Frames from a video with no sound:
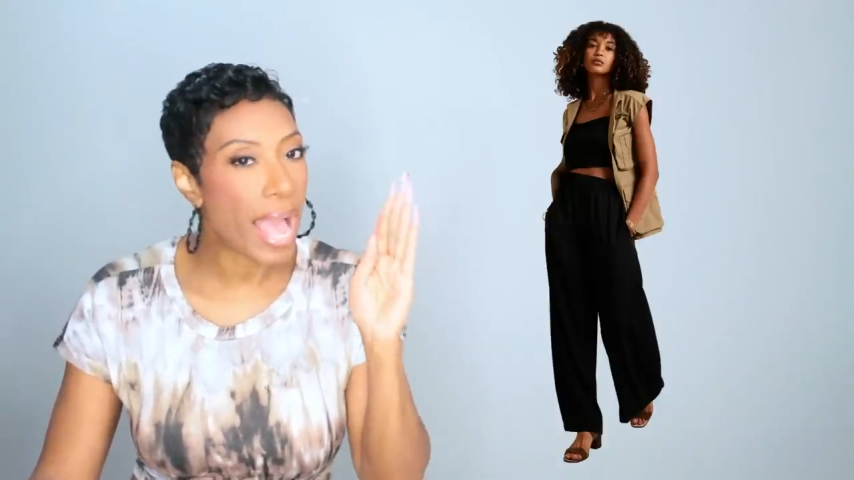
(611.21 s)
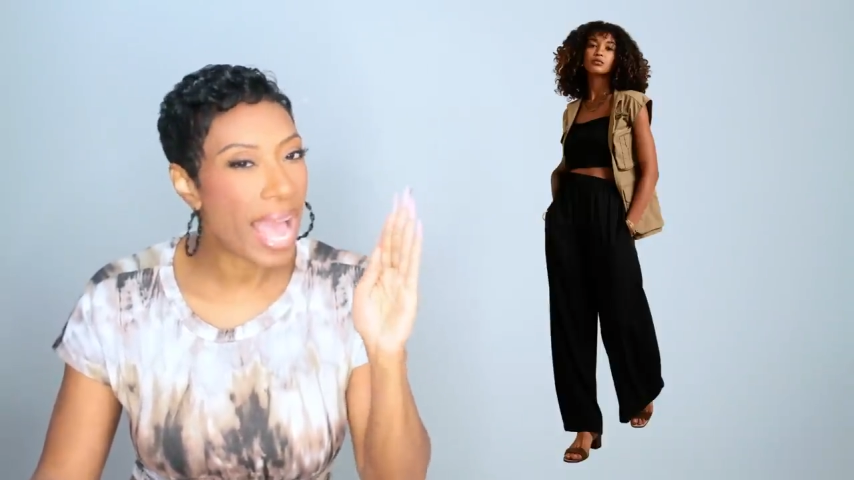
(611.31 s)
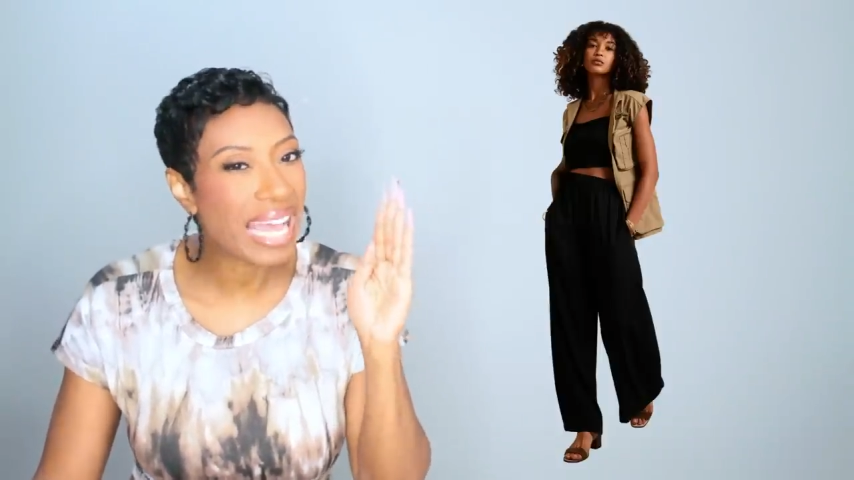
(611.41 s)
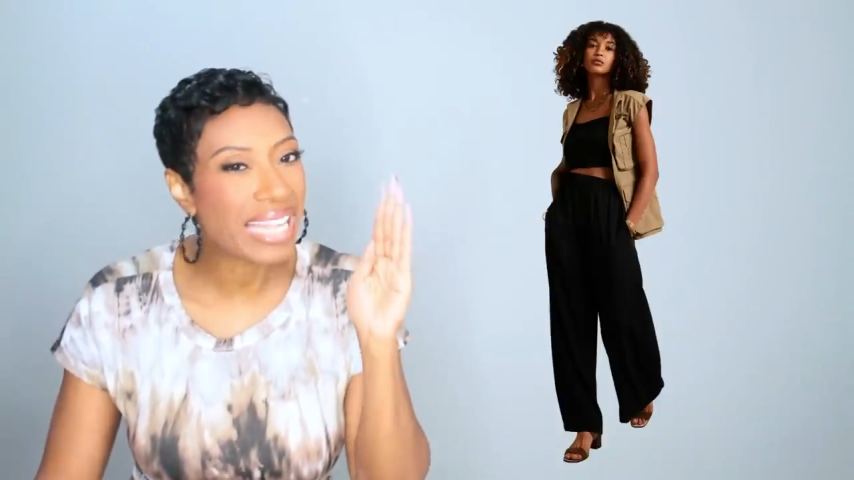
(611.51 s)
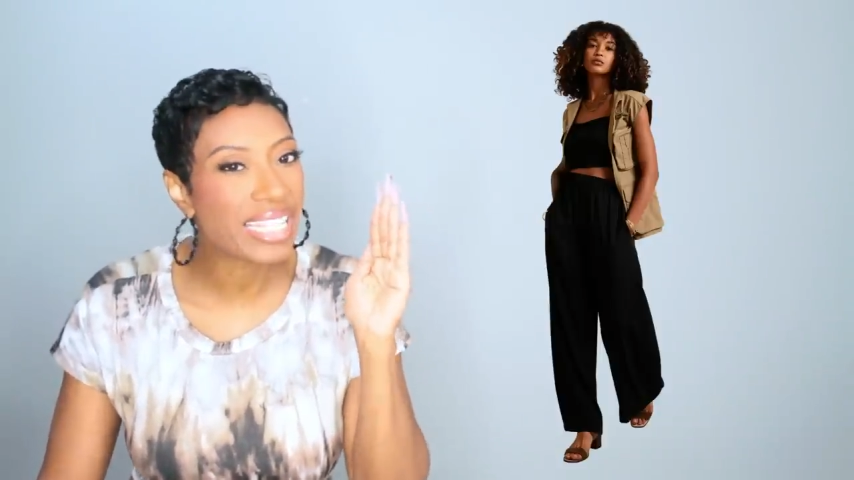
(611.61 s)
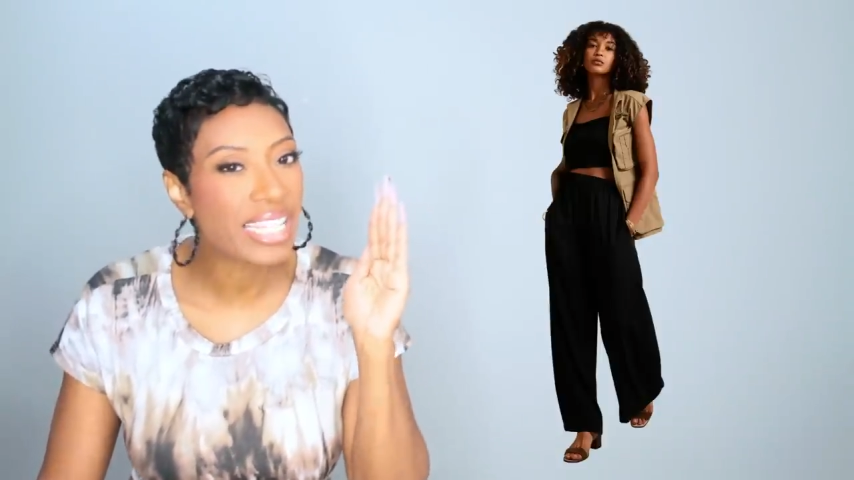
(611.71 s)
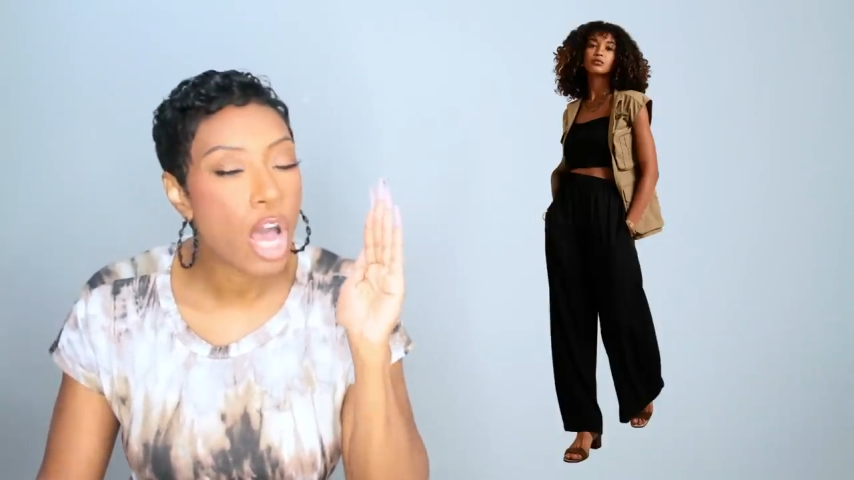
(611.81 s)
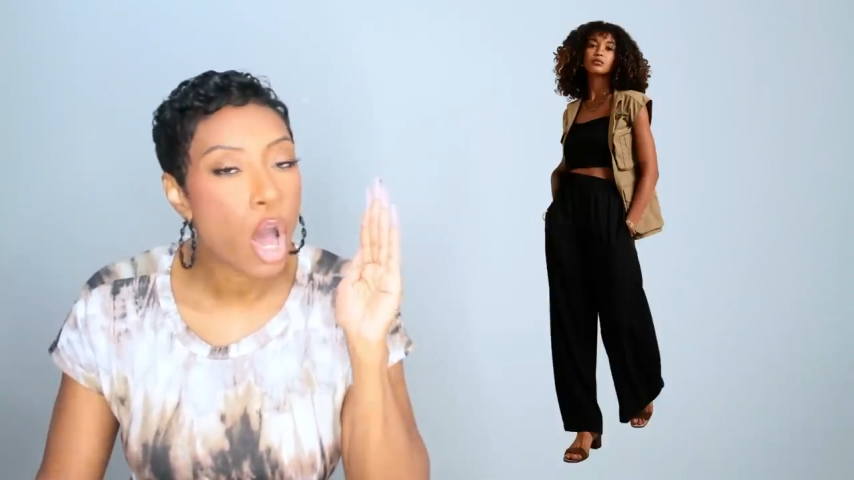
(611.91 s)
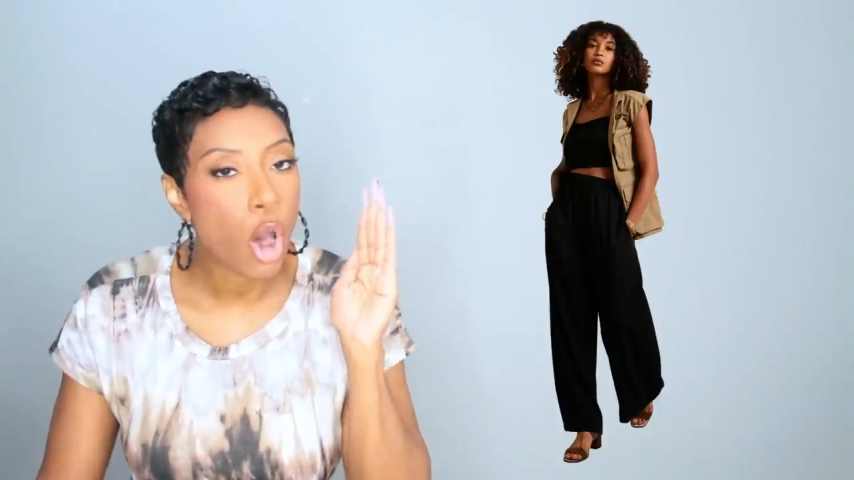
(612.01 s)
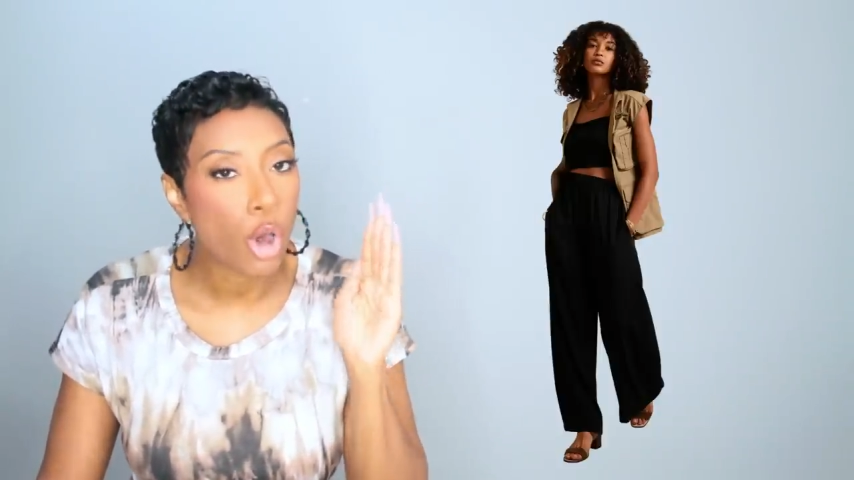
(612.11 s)
eyes
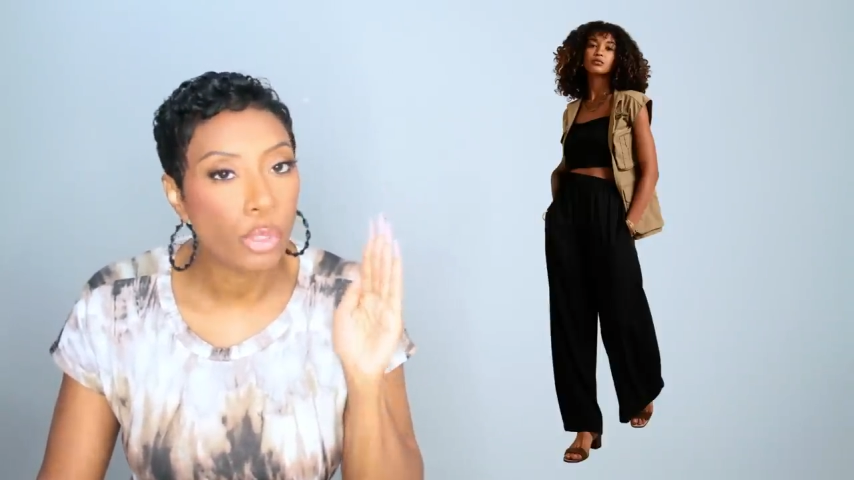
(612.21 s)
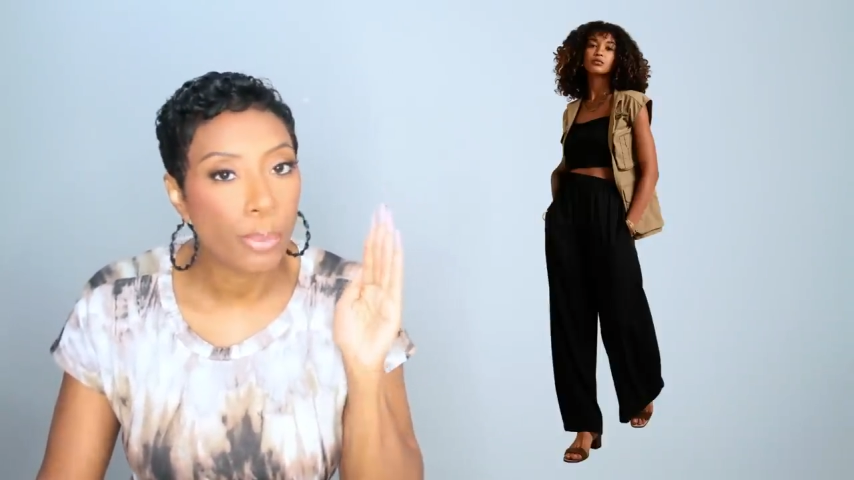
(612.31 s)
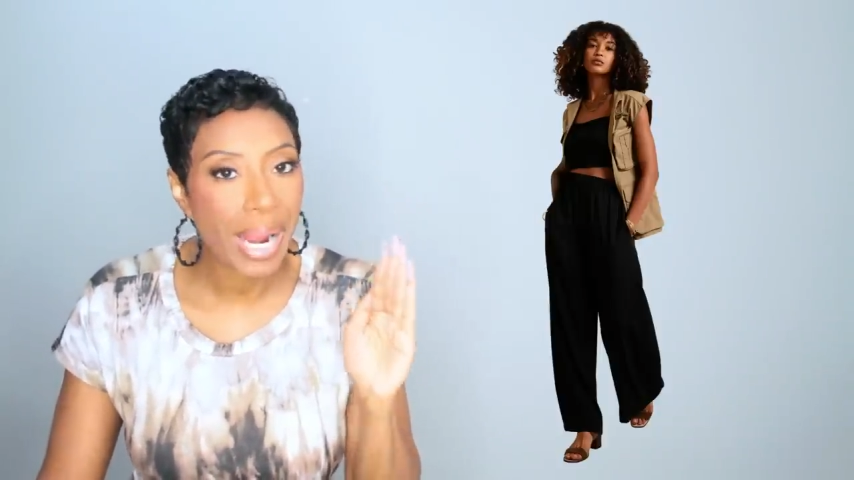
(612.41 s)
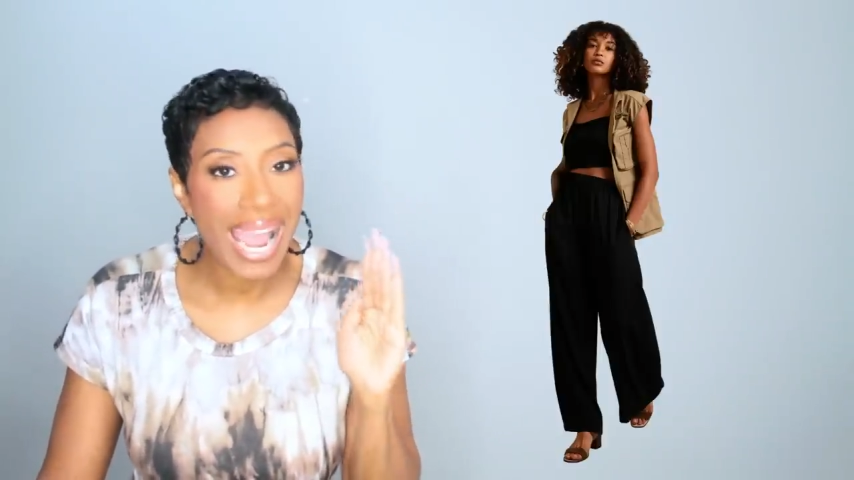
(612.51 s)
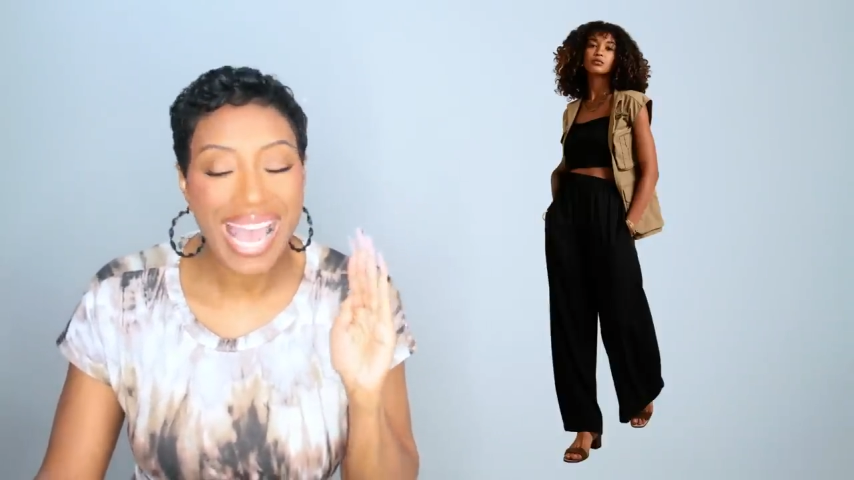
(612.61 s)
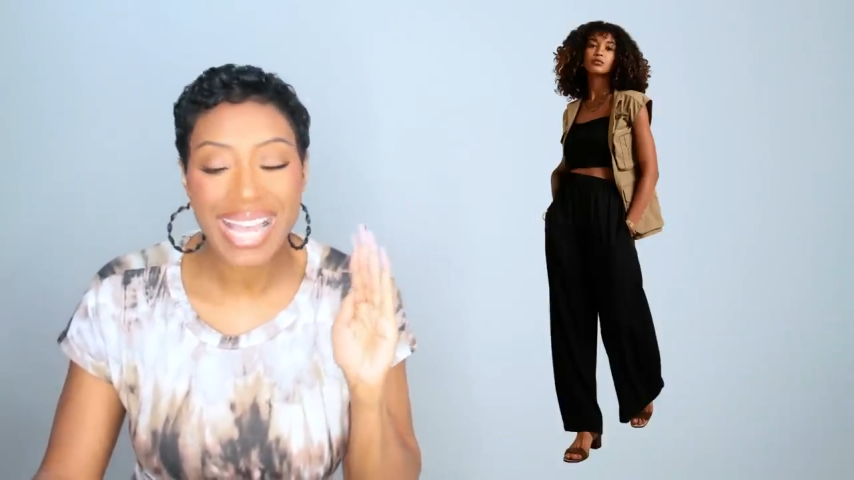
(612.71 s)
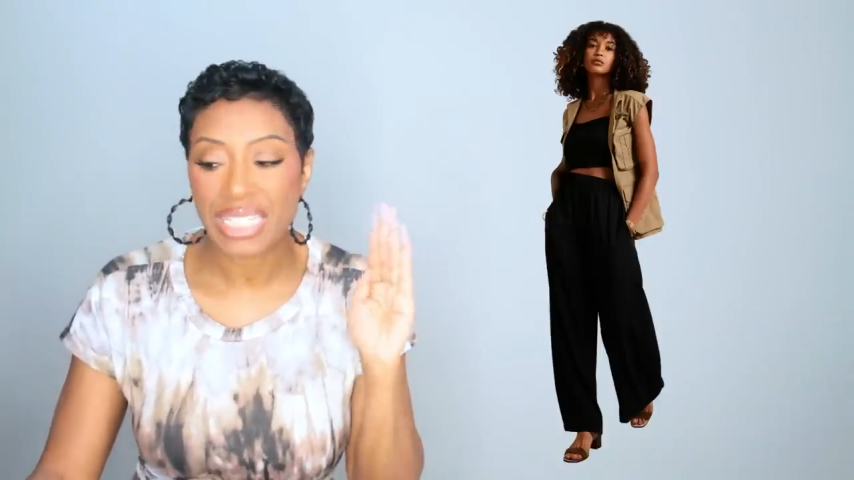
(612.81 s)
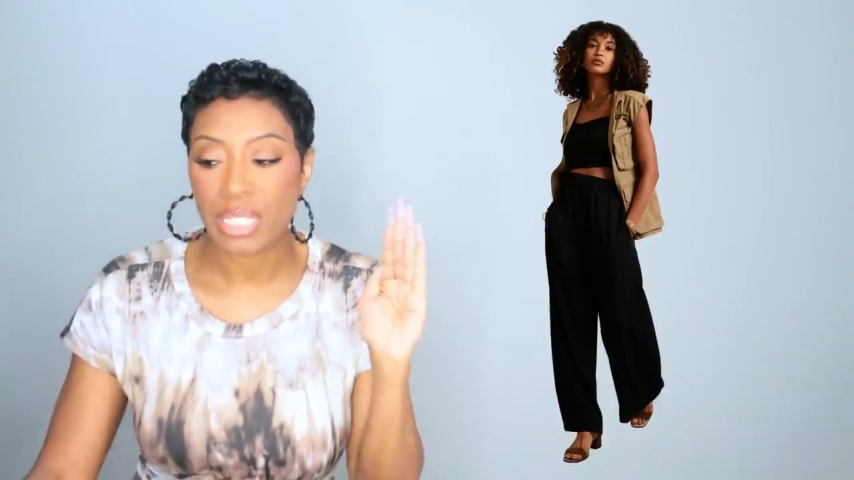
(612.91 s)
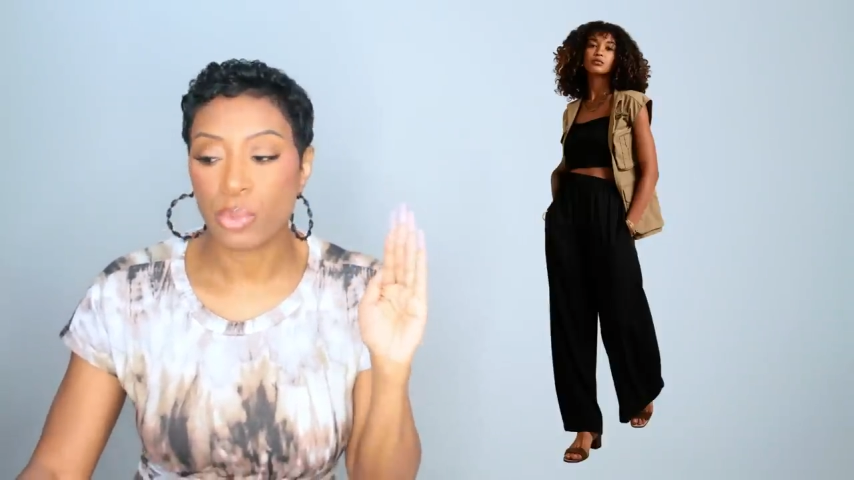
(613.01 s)
on the prize.